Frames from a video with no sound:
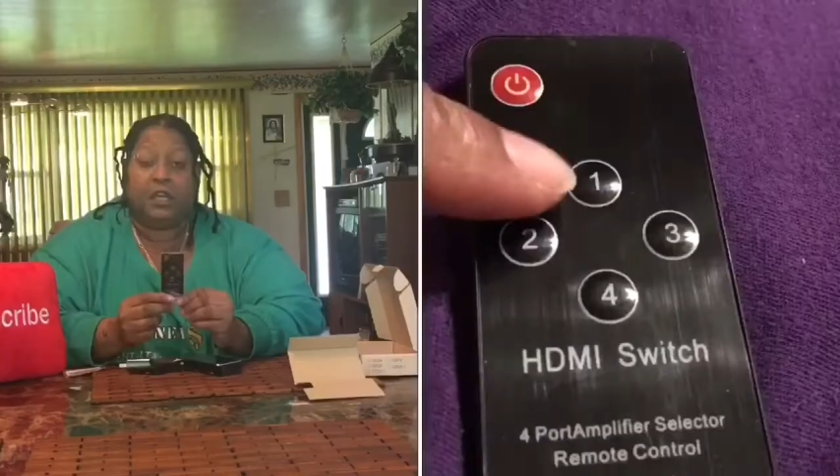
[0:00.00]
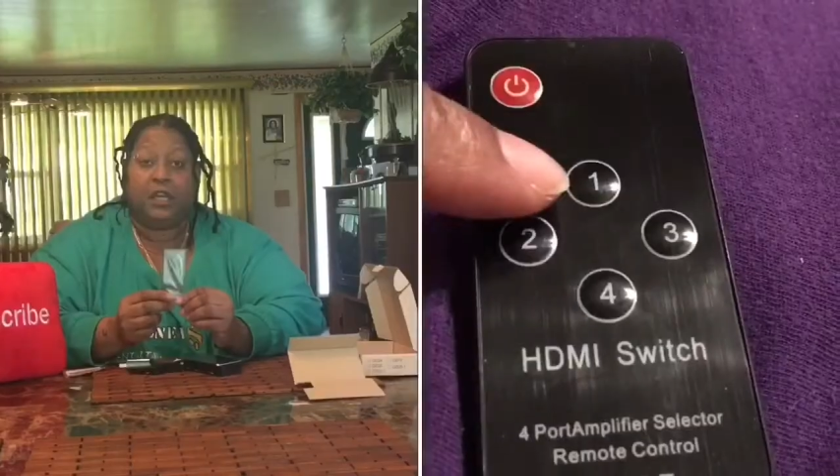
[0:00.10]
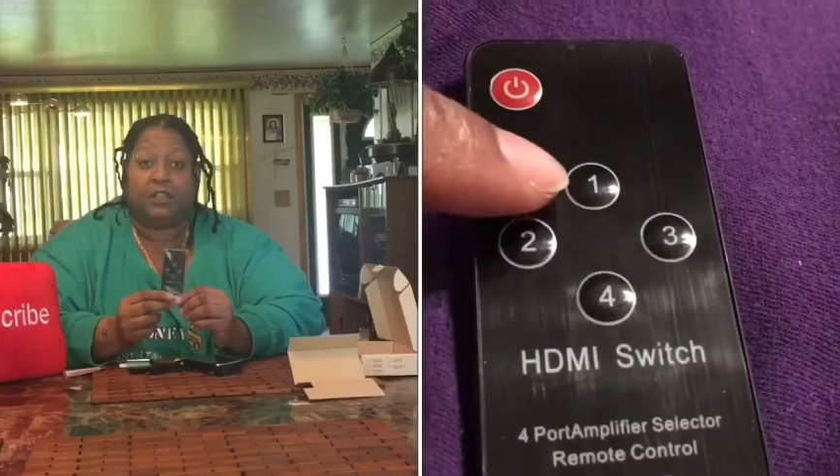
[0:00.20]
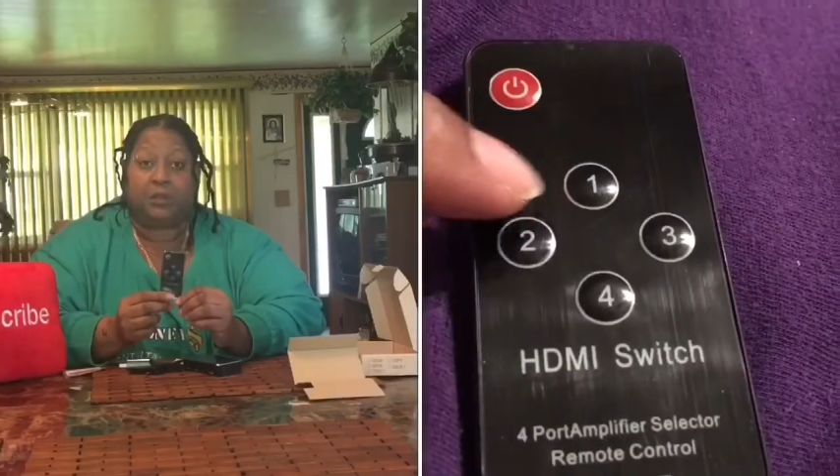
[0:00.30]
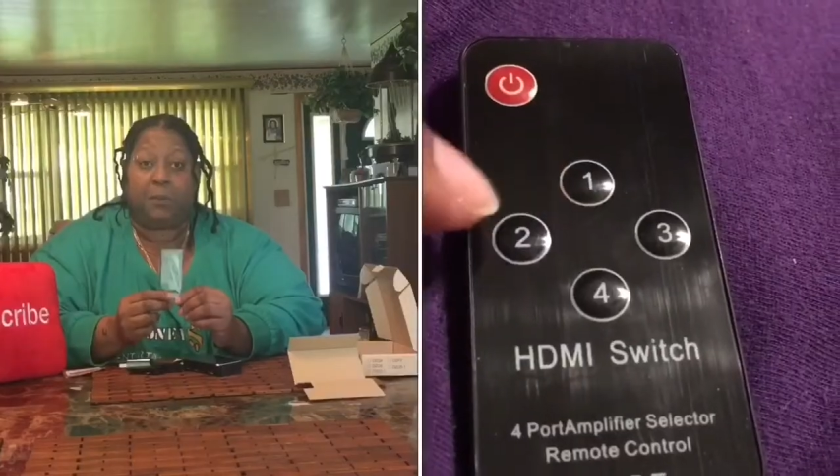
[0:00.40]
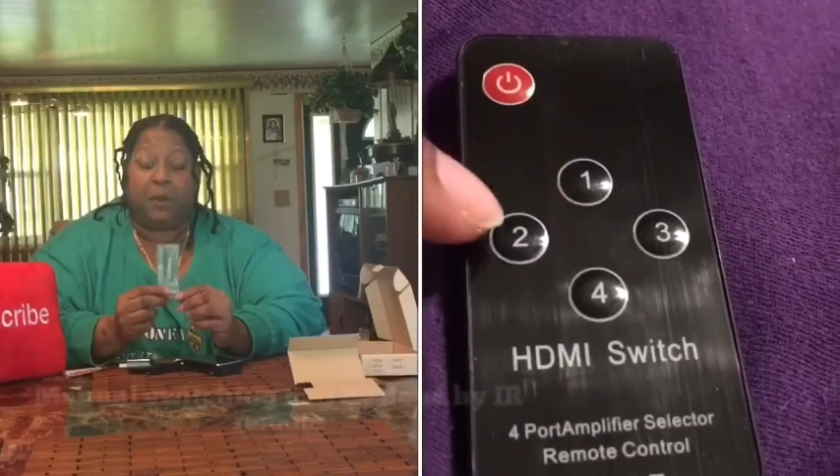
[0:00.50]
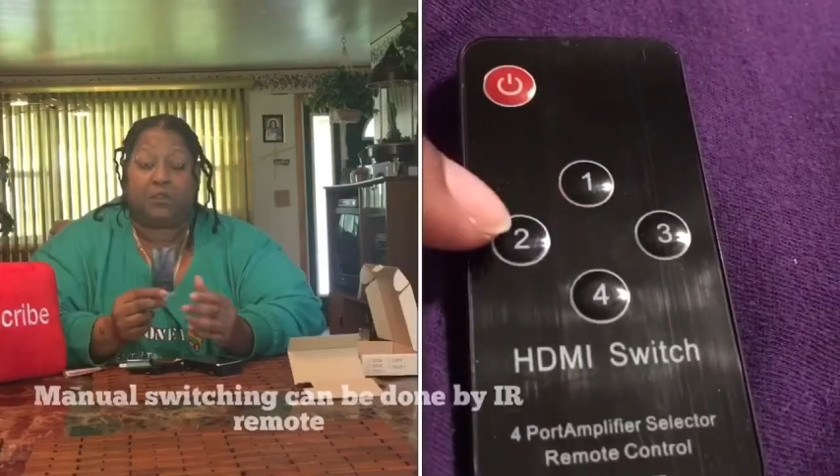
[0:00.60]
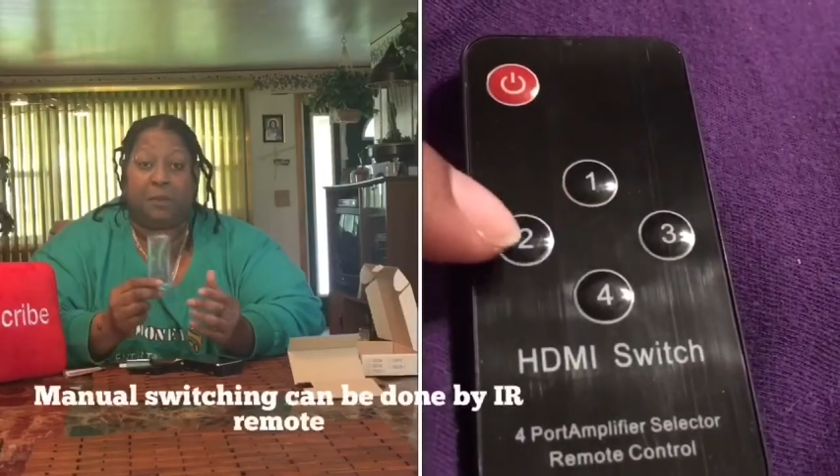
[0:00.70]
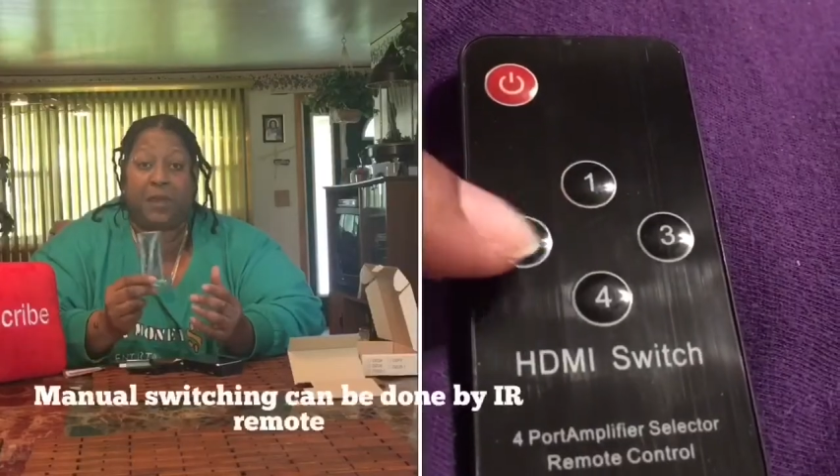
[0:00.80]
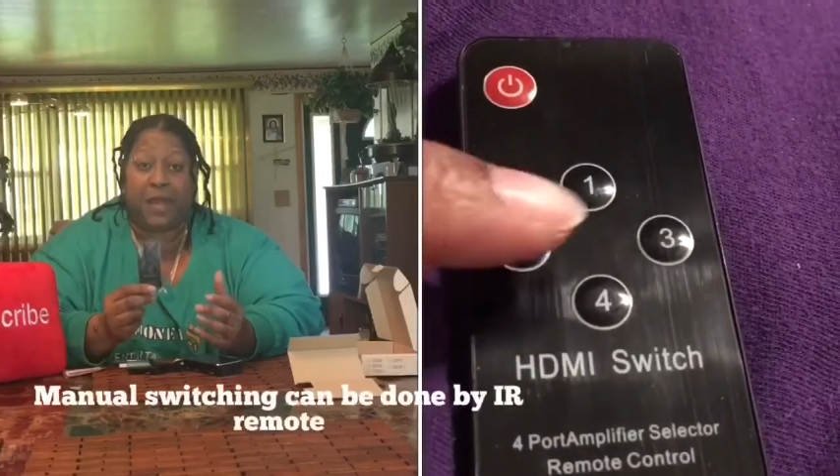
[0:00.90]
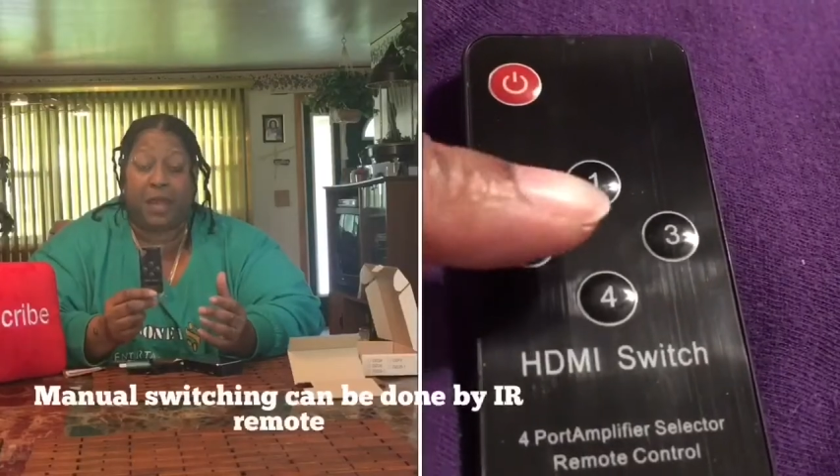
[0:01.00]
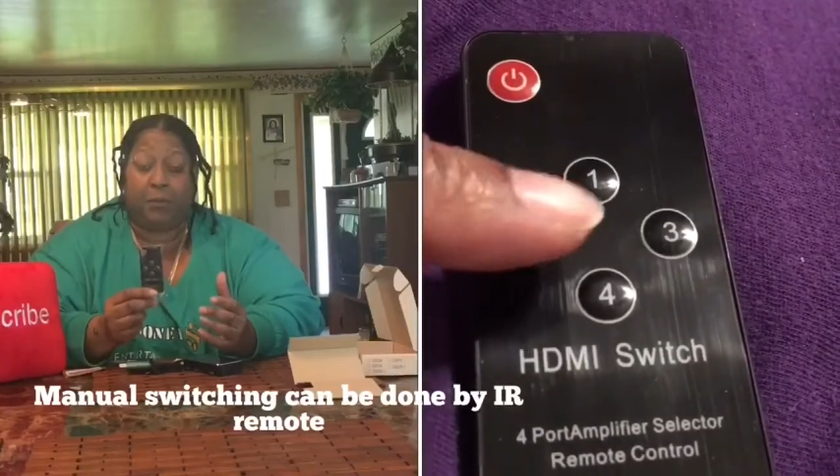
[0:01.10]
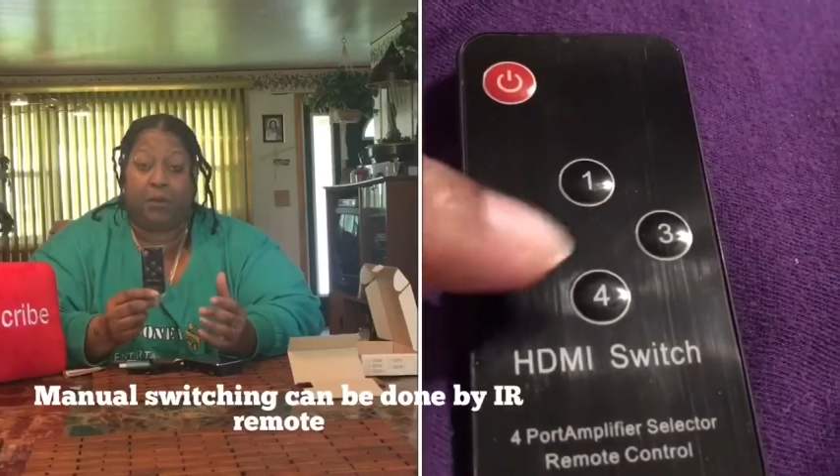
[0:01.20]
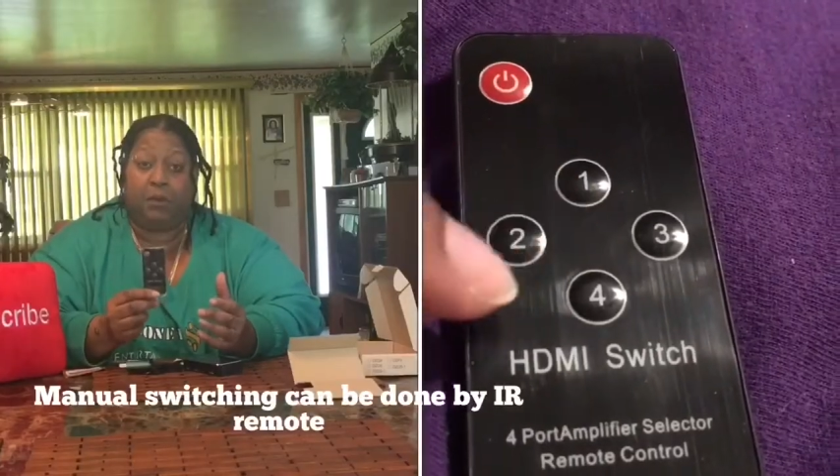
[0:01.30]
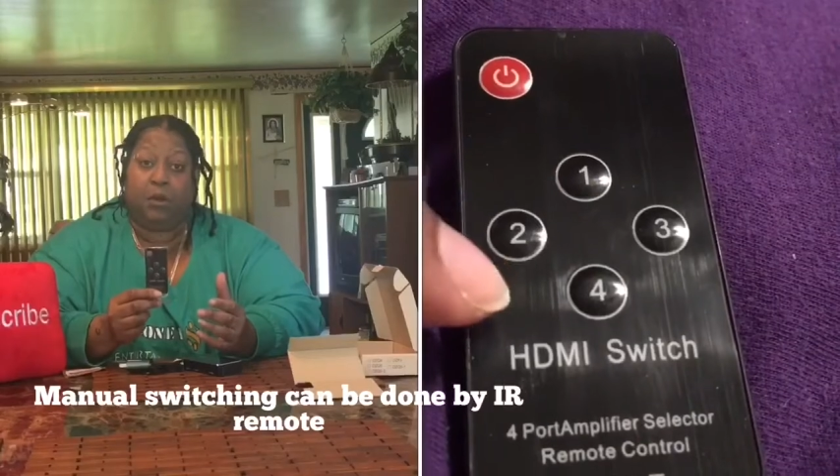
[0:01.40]
supposed to be
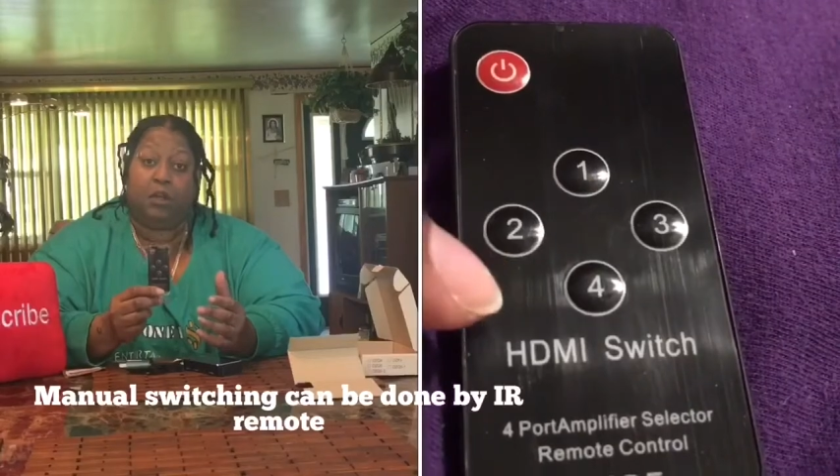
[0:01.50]
able to